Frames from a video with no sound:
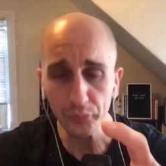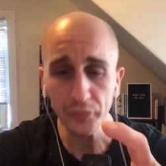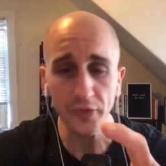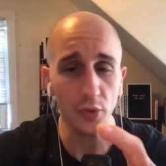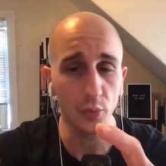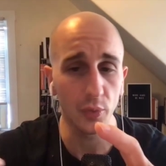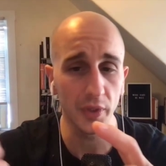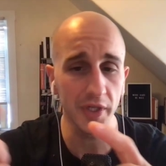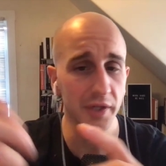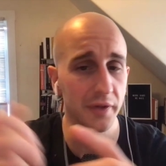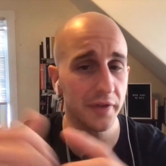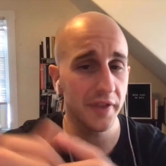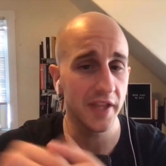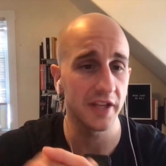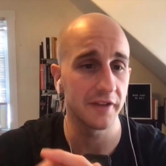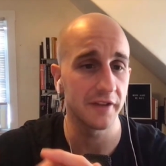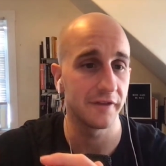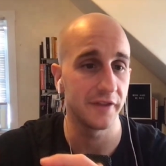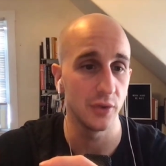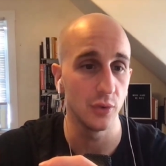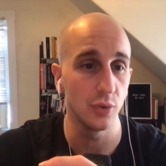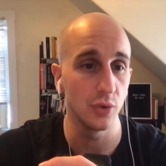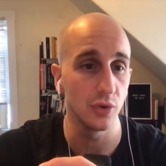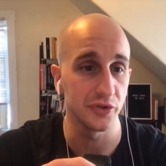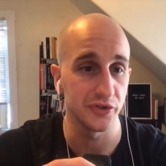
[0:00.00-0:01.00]
what do you think
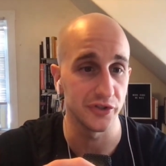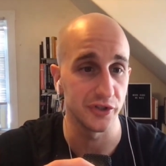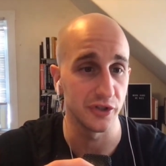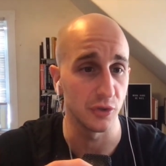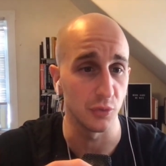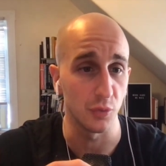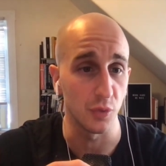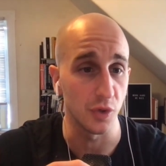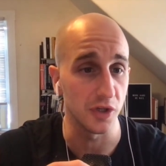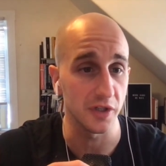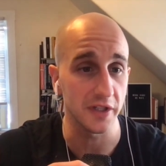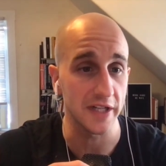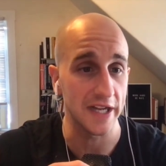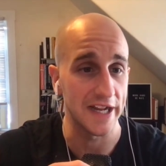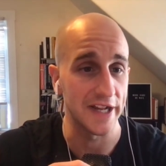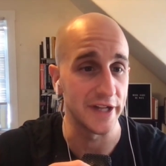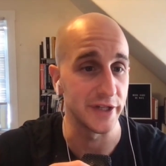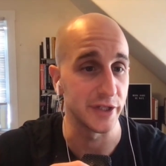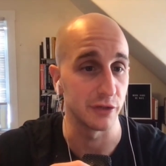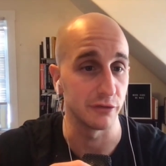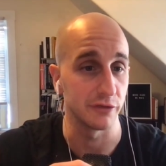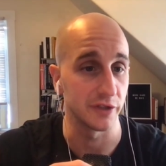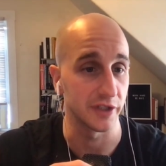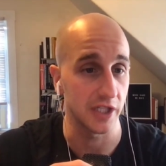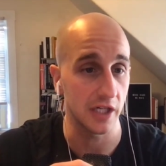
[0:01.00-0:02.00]
fuels your work and
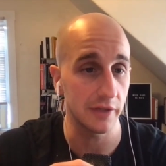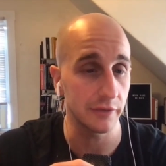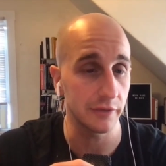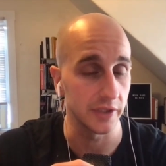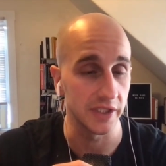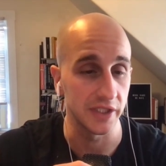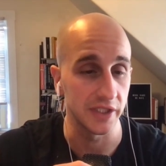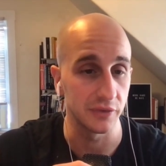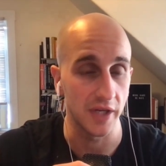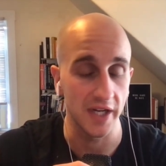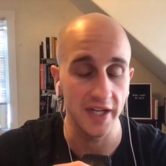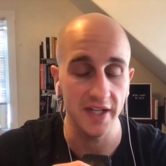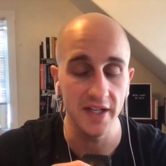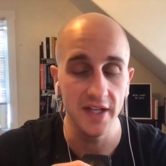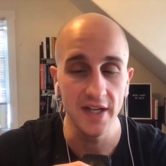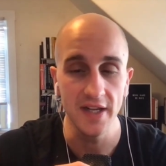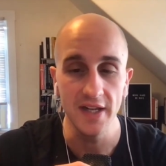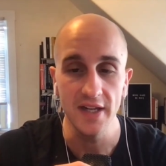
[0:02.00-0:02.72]
your recovery, right?